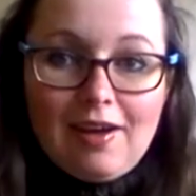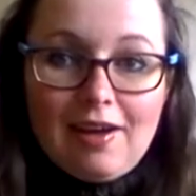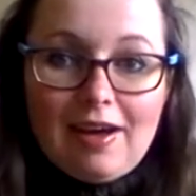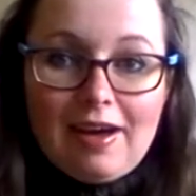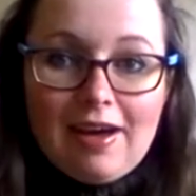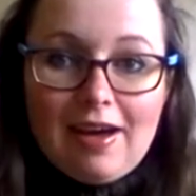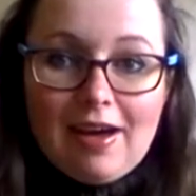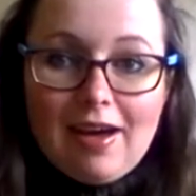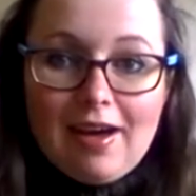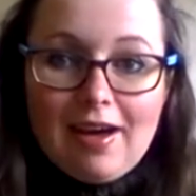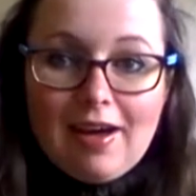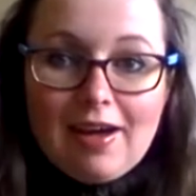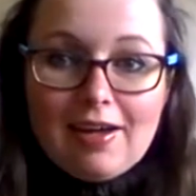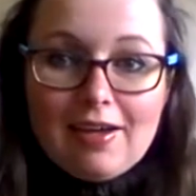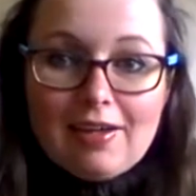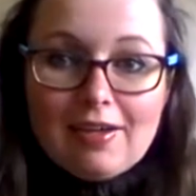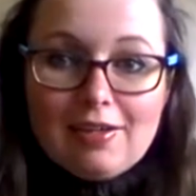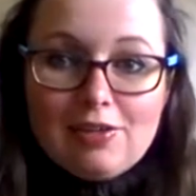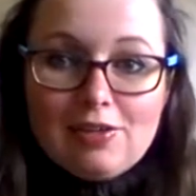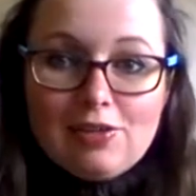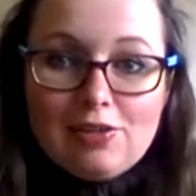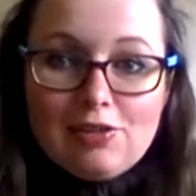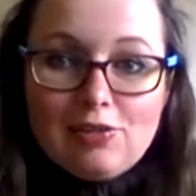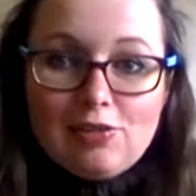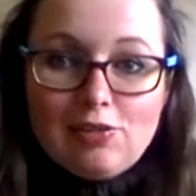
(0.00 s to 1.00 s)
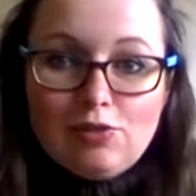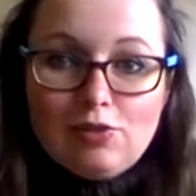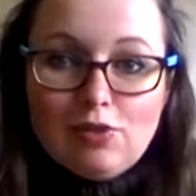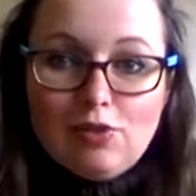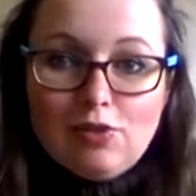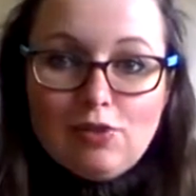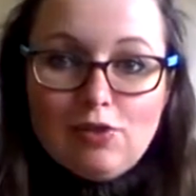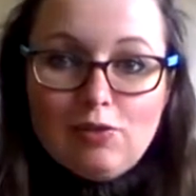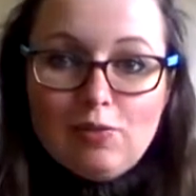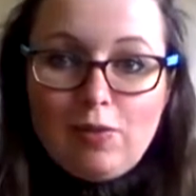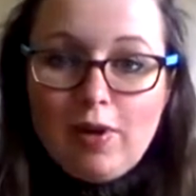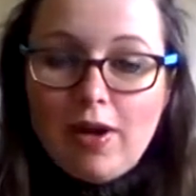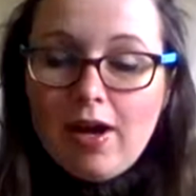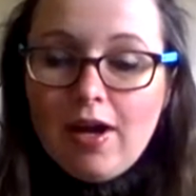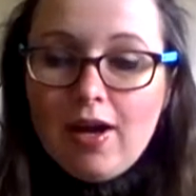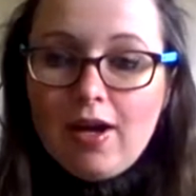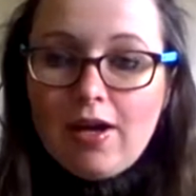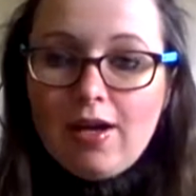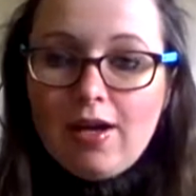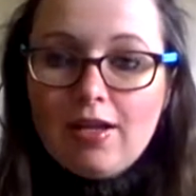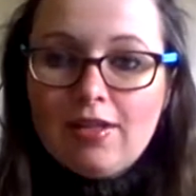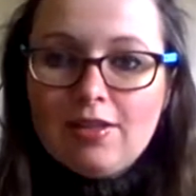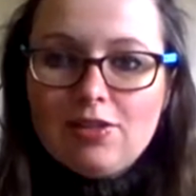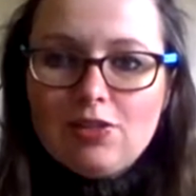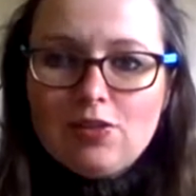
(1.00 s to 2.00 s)
and through my
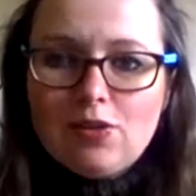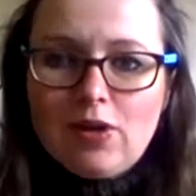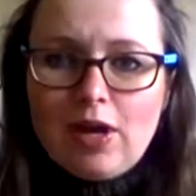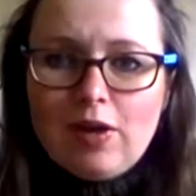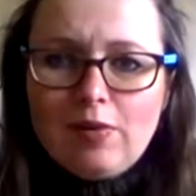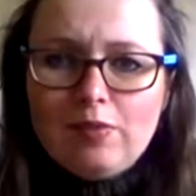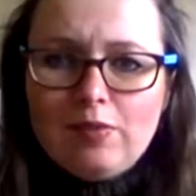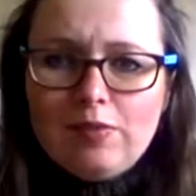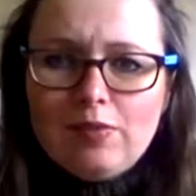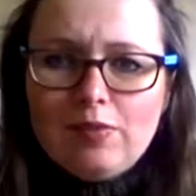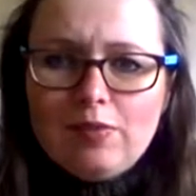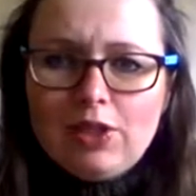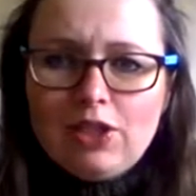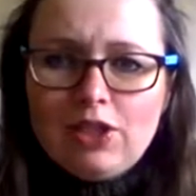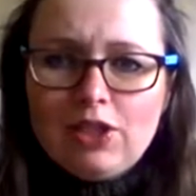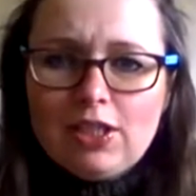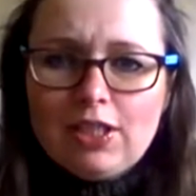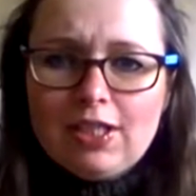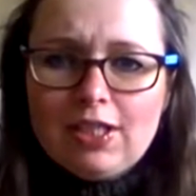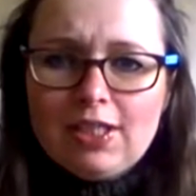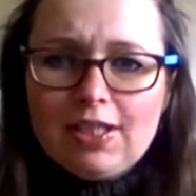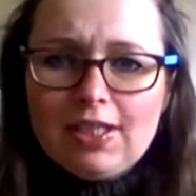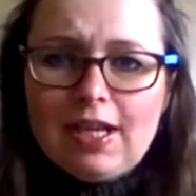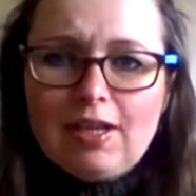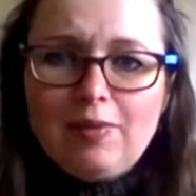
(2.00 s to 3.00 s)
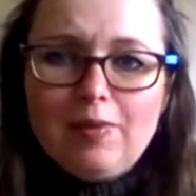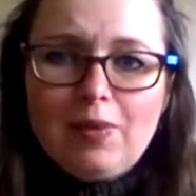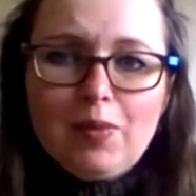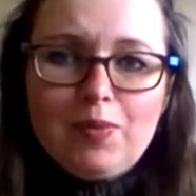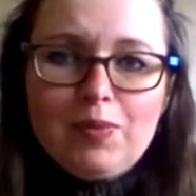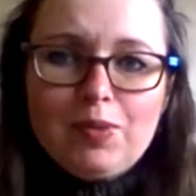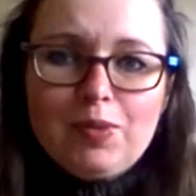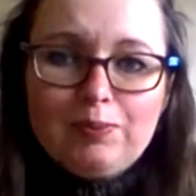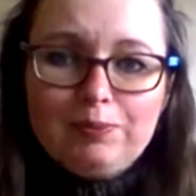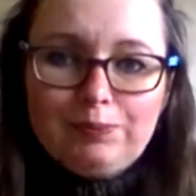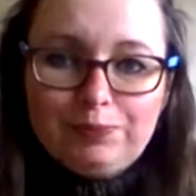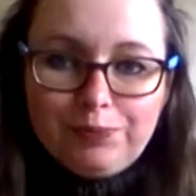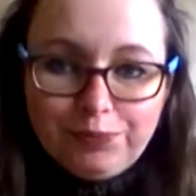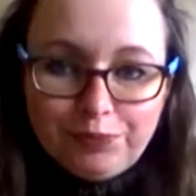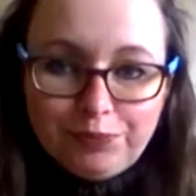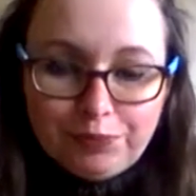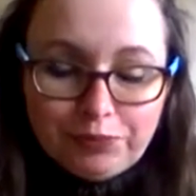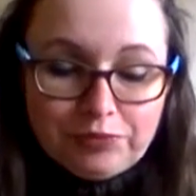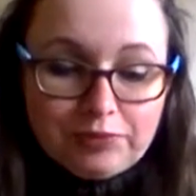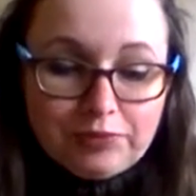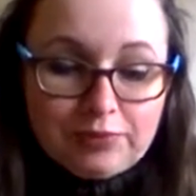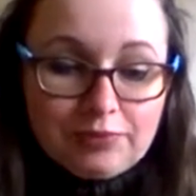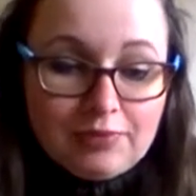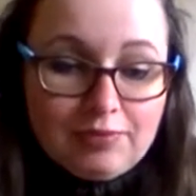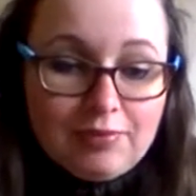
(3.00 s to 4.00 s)
Instagram, which is endeavours.
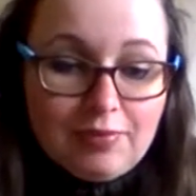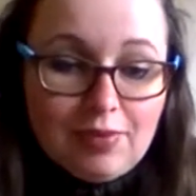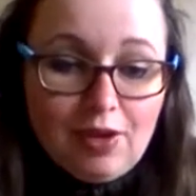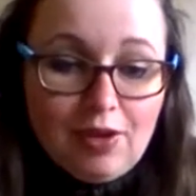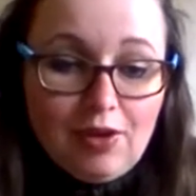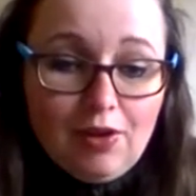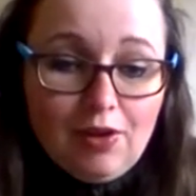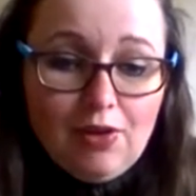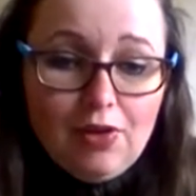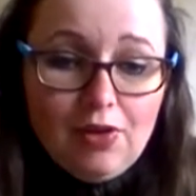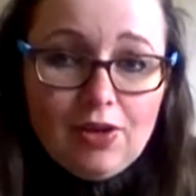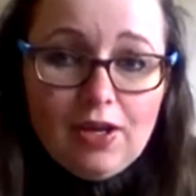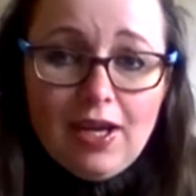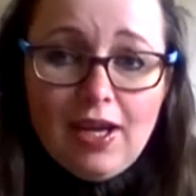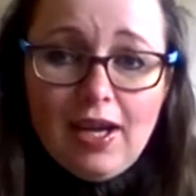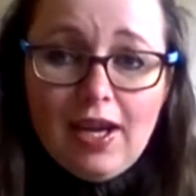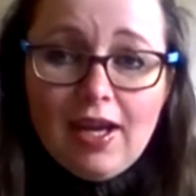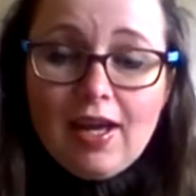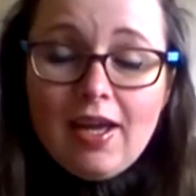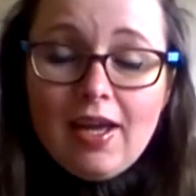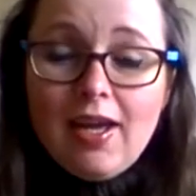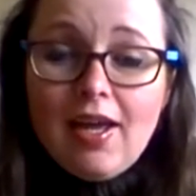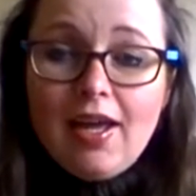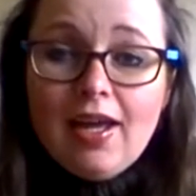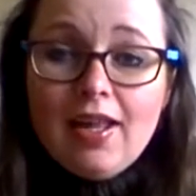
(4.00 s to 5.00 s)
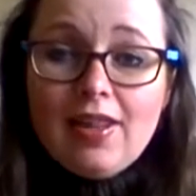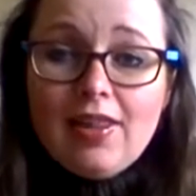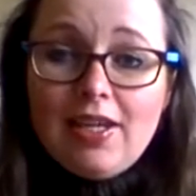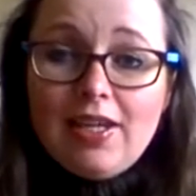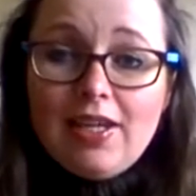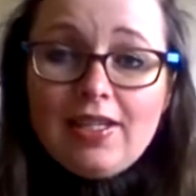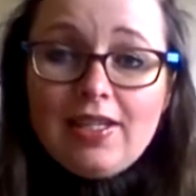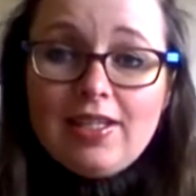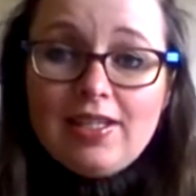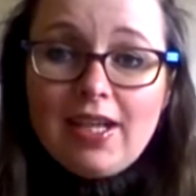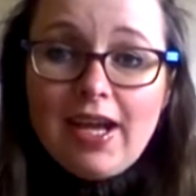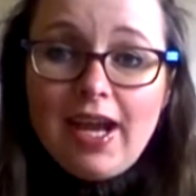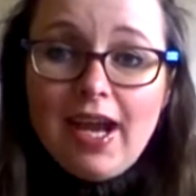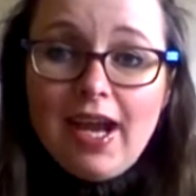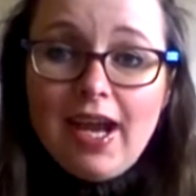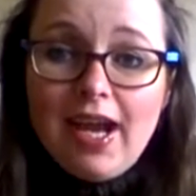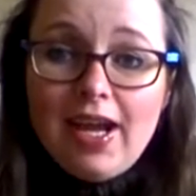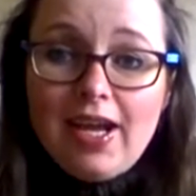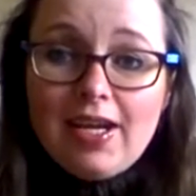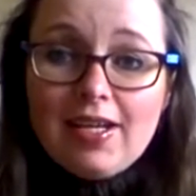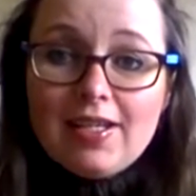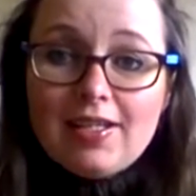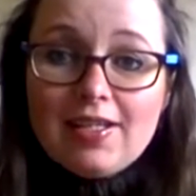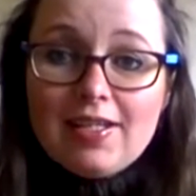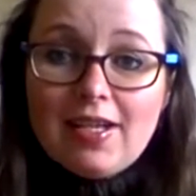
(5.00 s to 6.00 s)
Okay, this
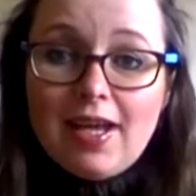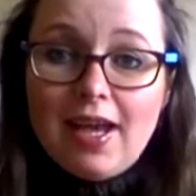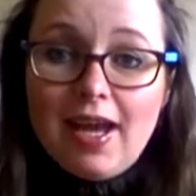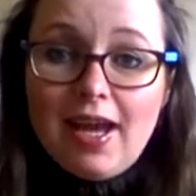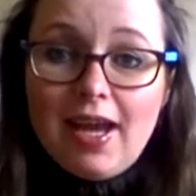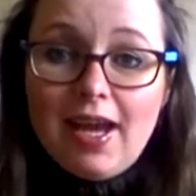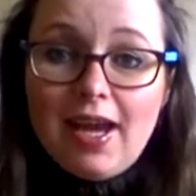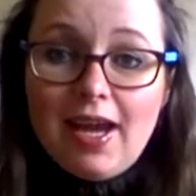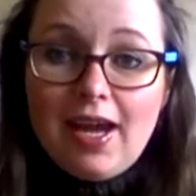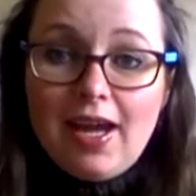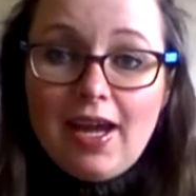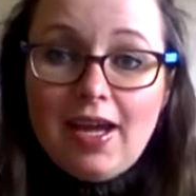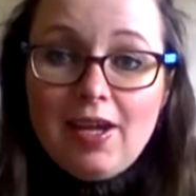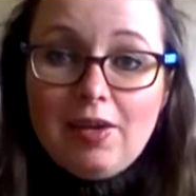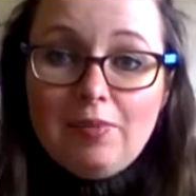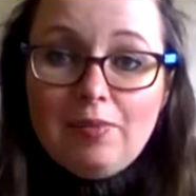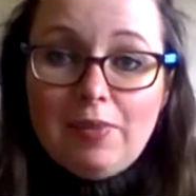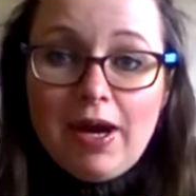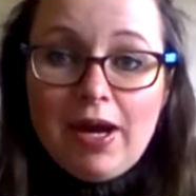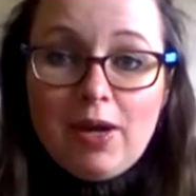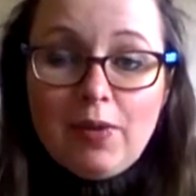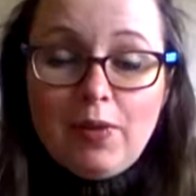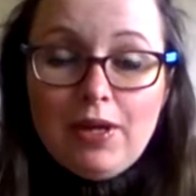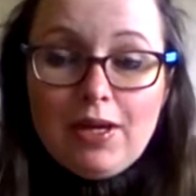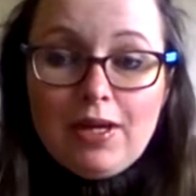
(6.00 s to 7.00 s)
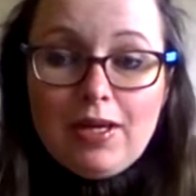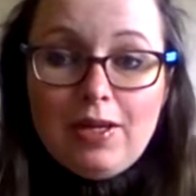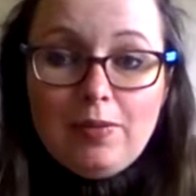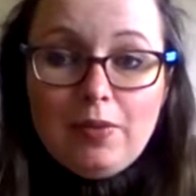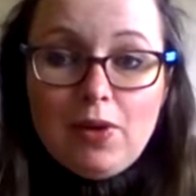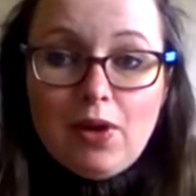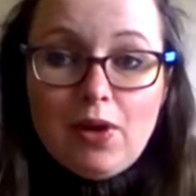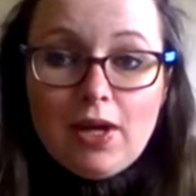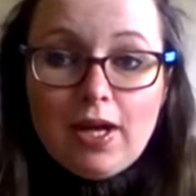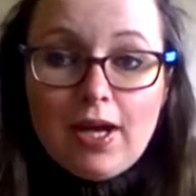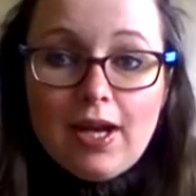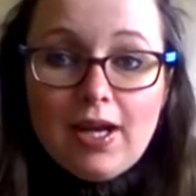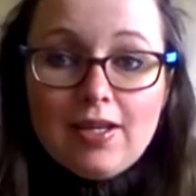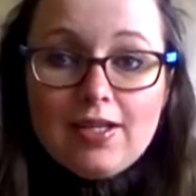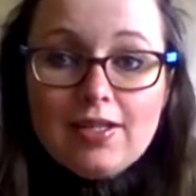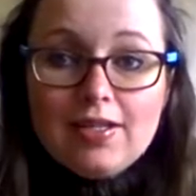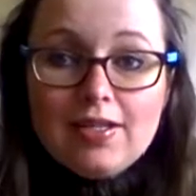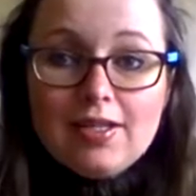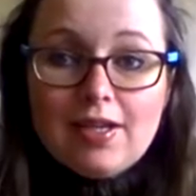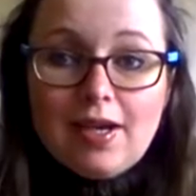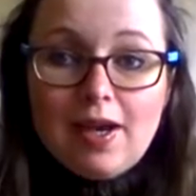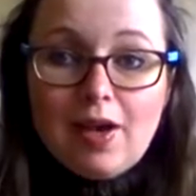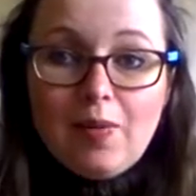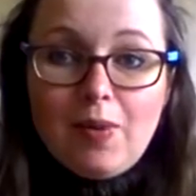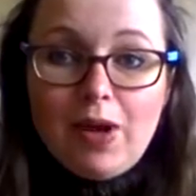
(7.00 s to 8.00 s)
is a bi-weekly
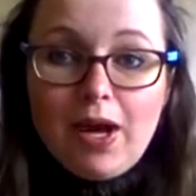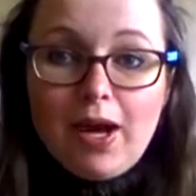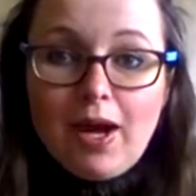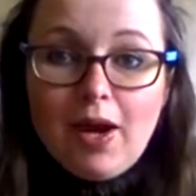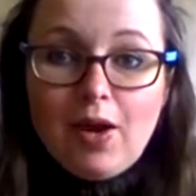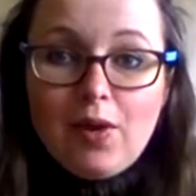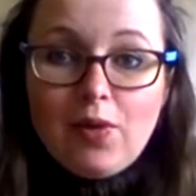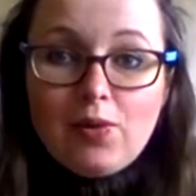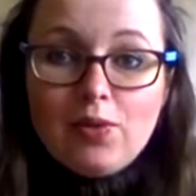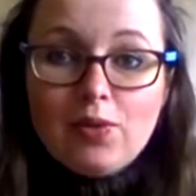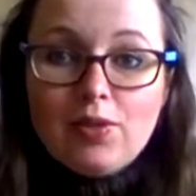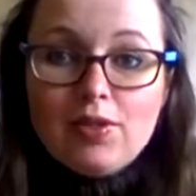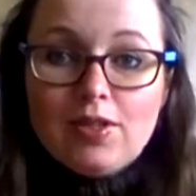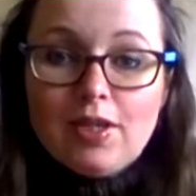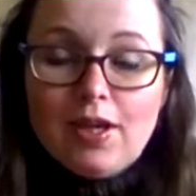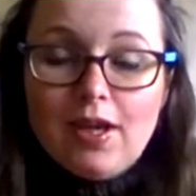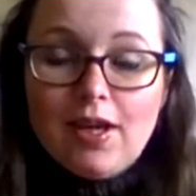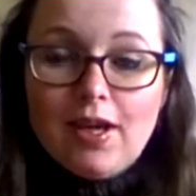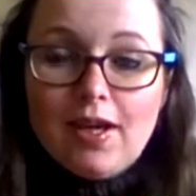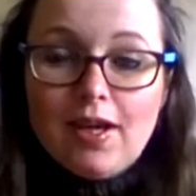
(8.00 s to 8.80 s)
podcast about